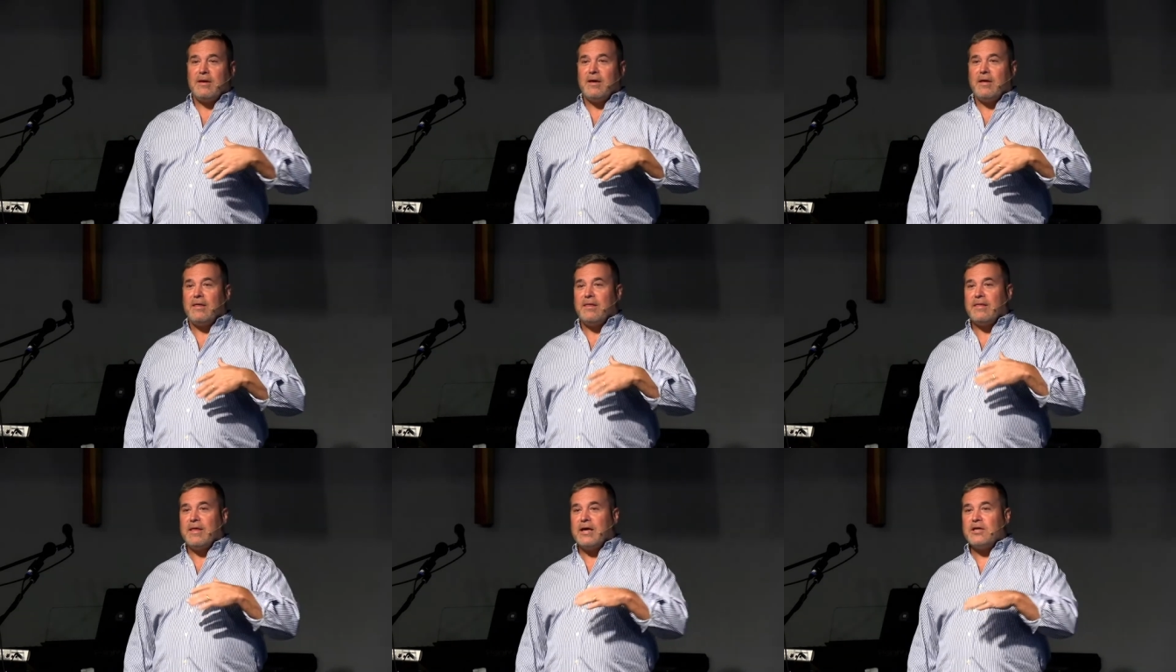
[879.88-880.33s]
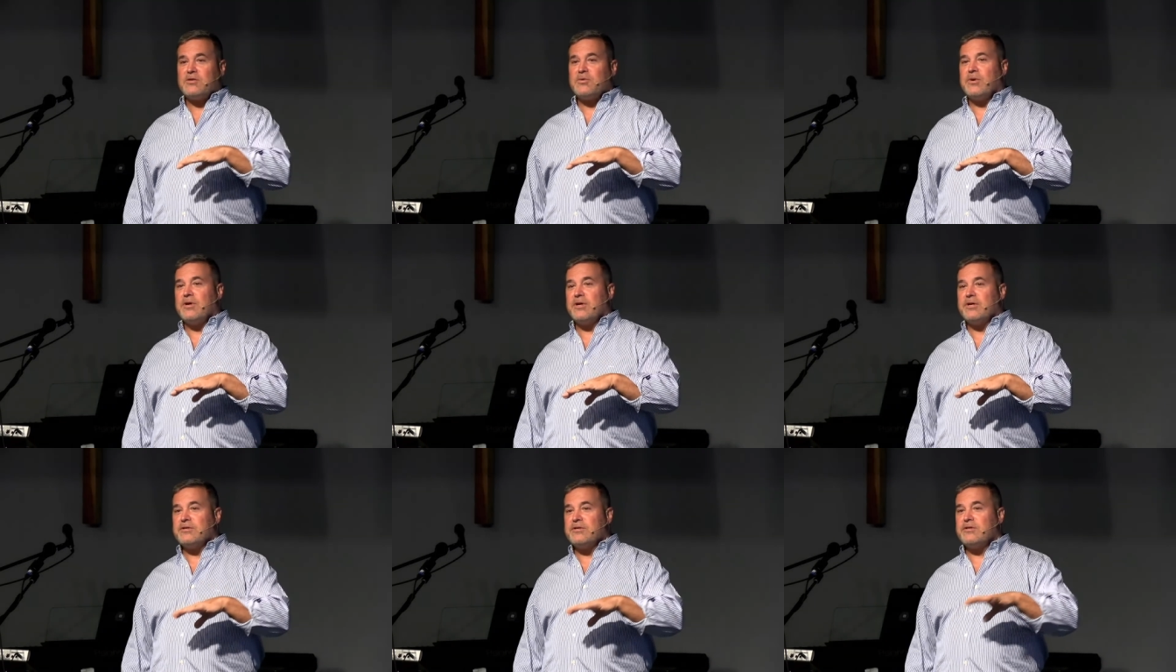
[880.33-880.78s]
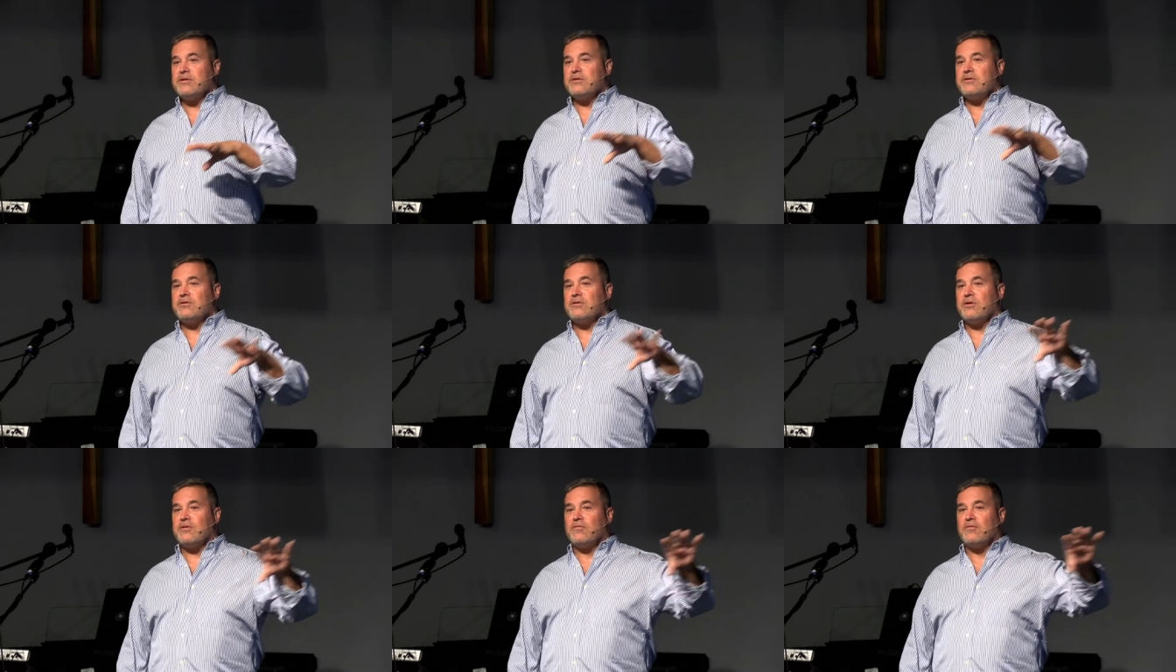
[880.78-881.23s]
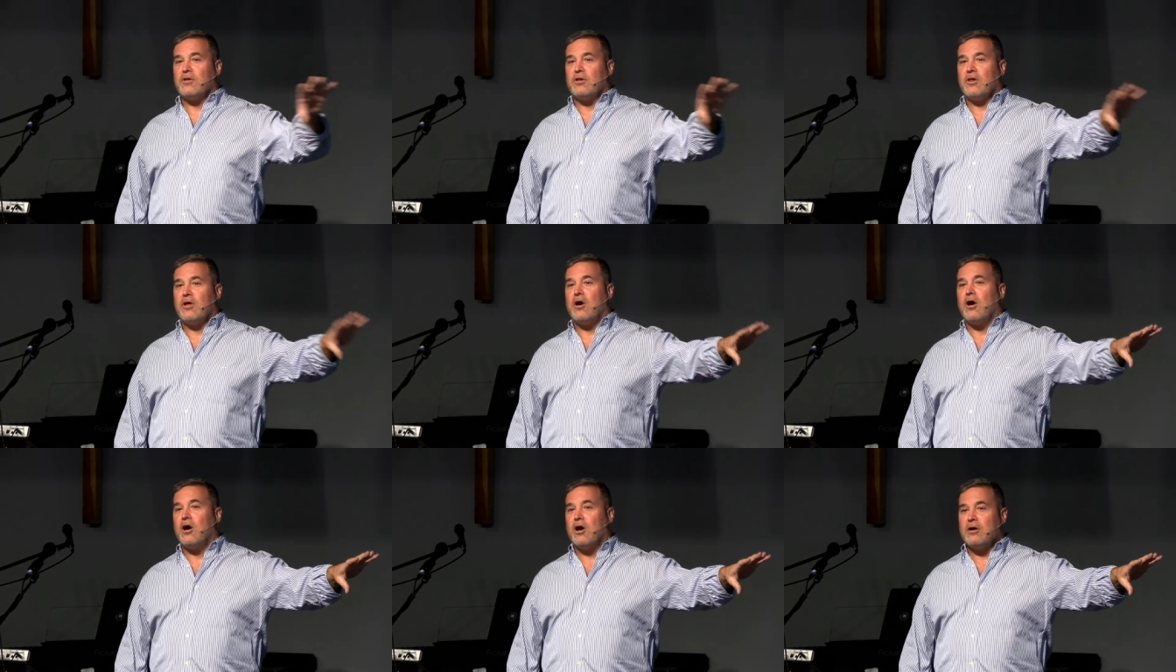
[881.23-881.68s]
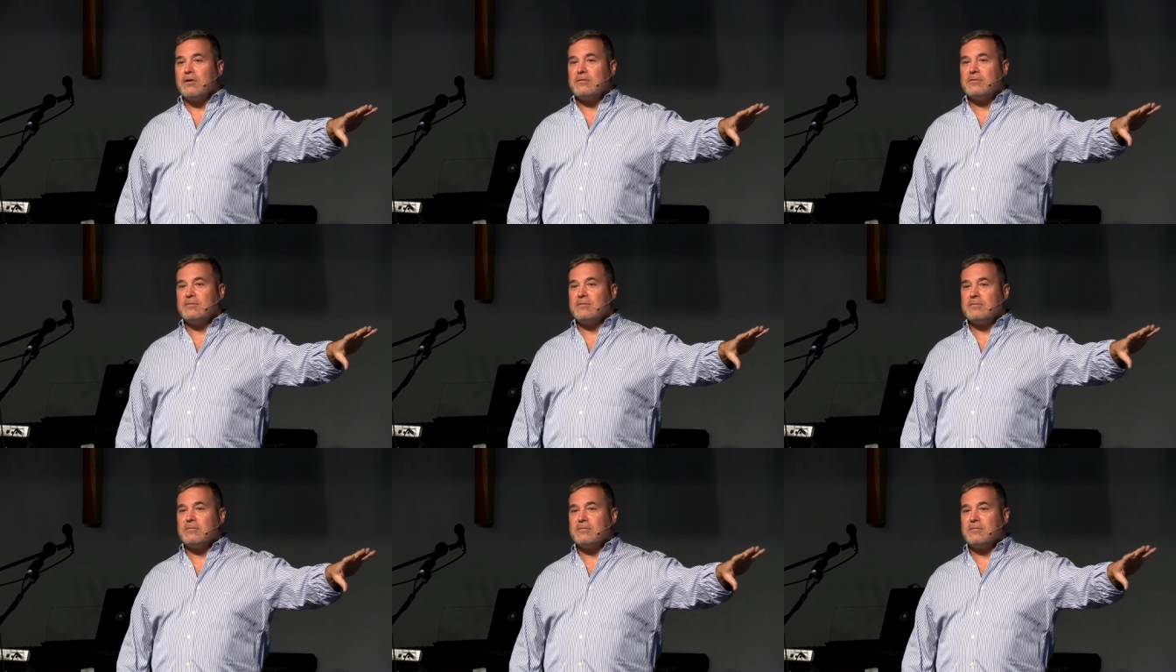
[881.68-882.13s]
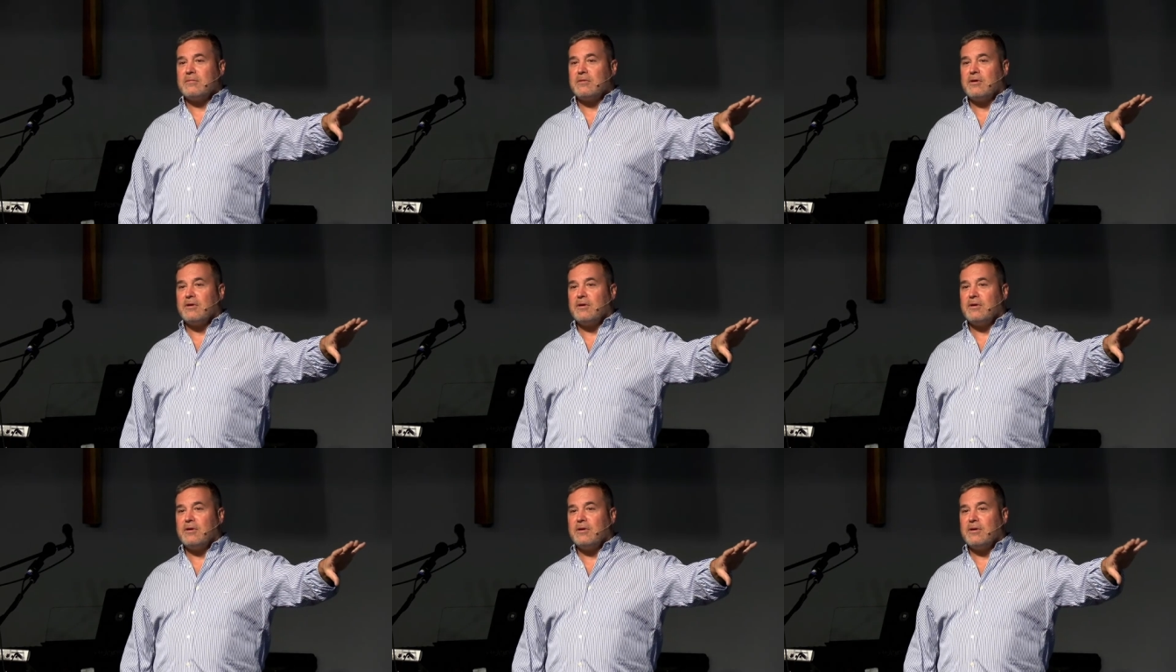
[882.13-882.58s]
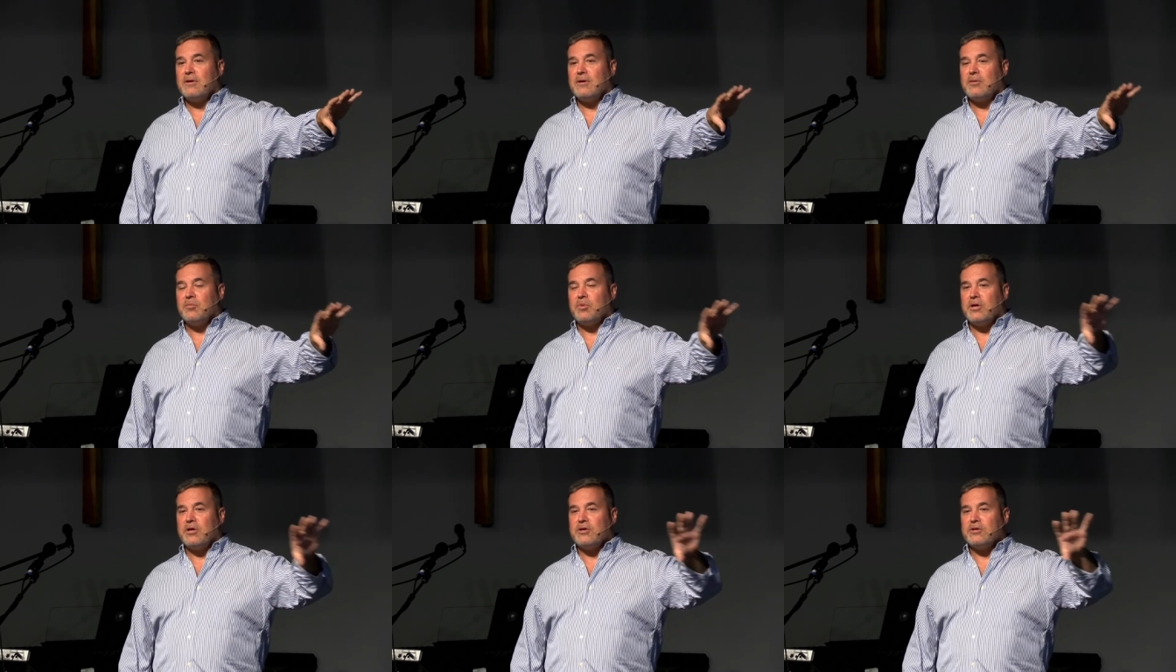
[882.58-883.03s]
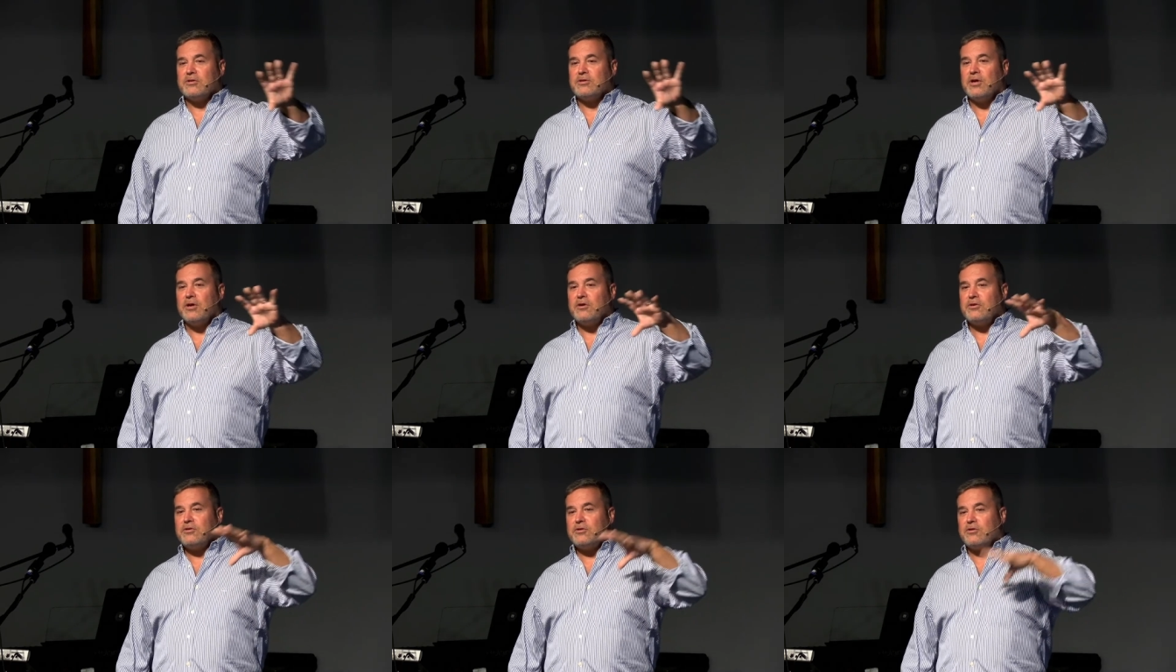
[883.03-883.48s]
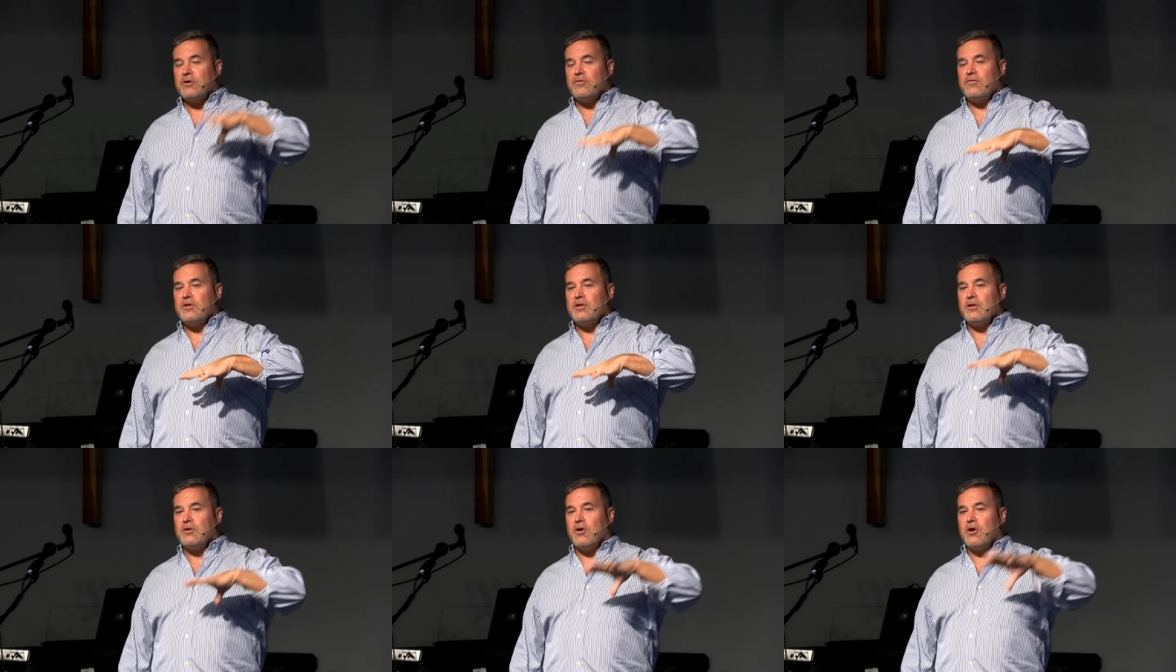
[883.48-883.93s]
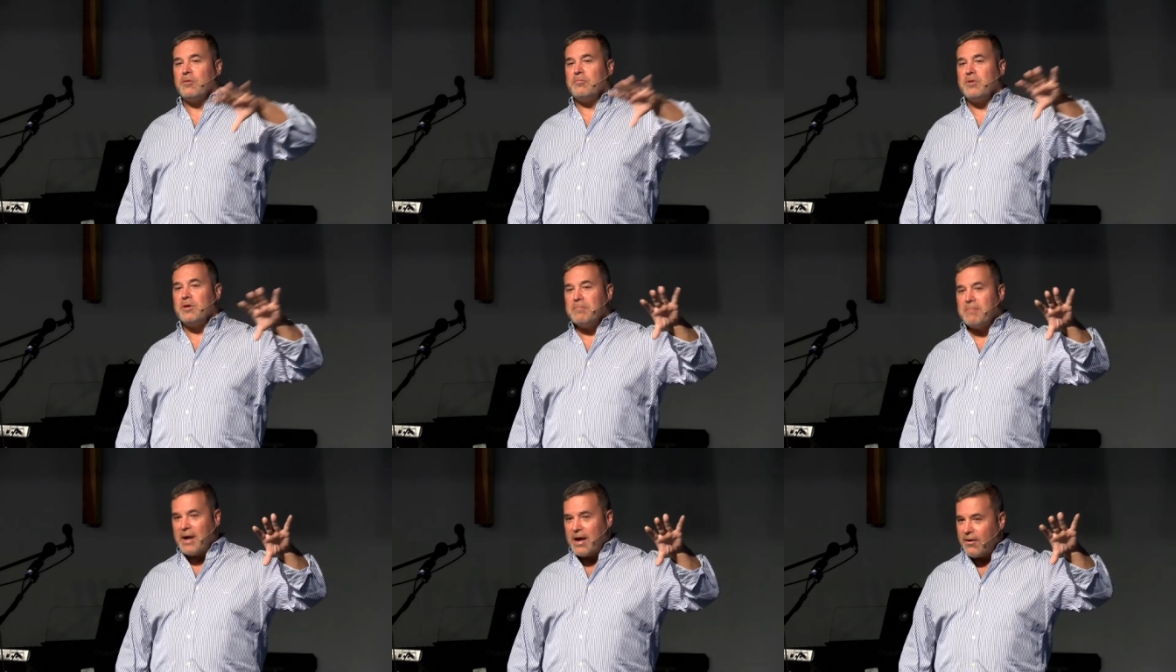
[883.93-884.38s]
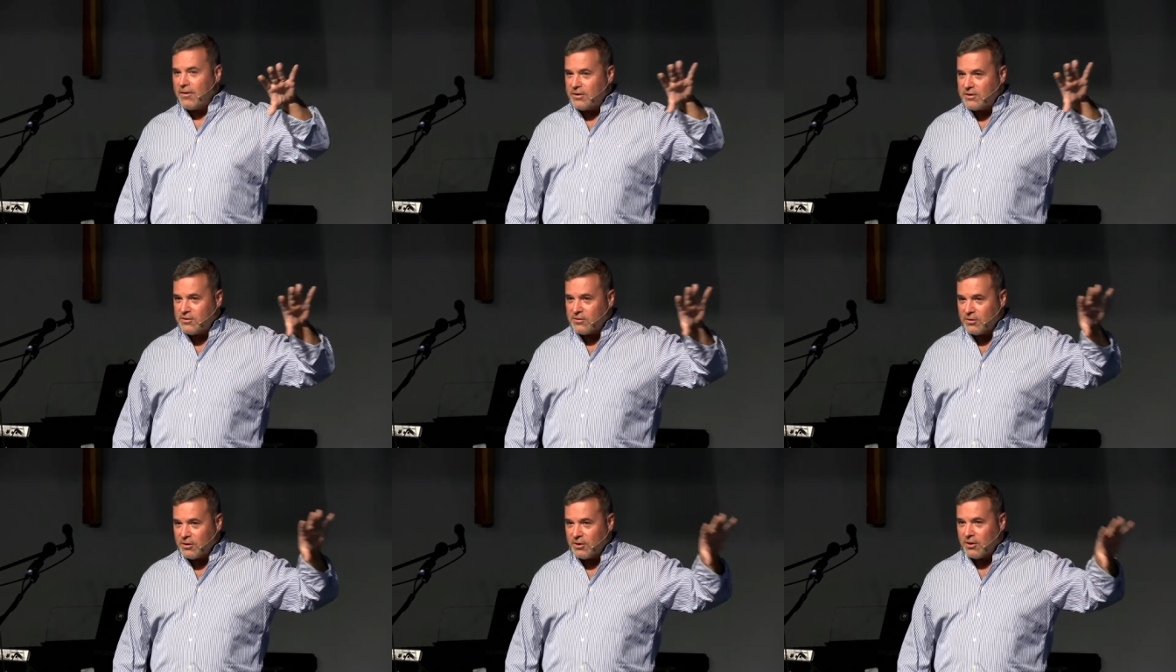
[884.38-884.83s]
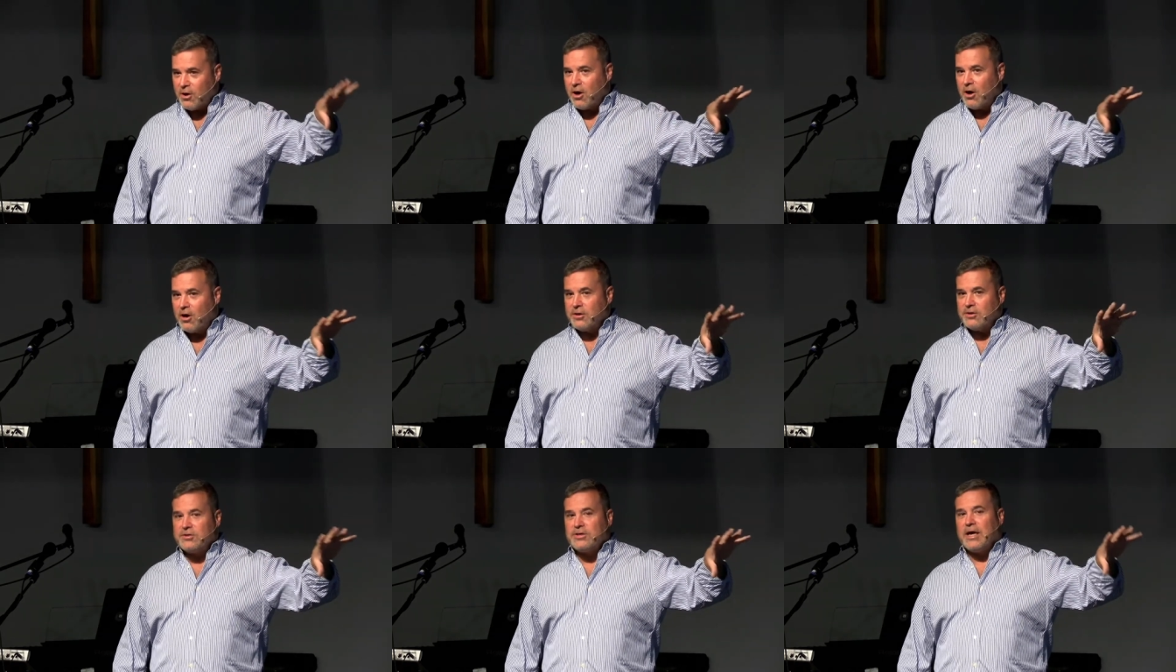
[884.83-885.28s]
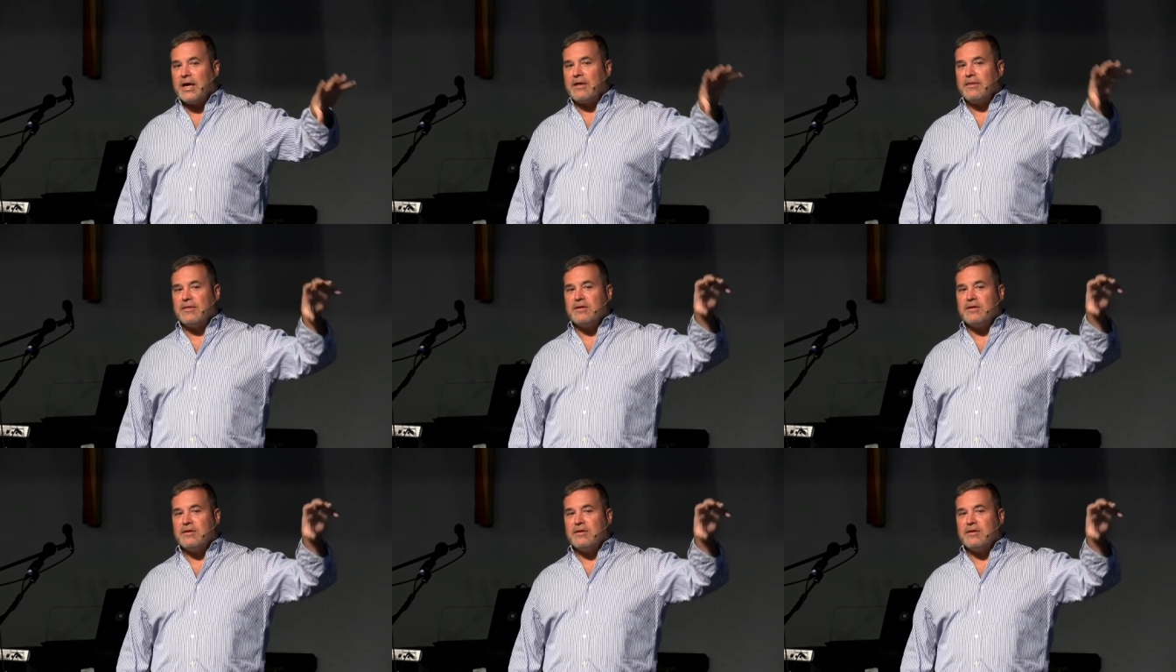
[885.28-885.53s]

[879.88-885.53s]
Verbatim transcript: That's what it is to serve the law. Because serving the law and being married to the law and saying,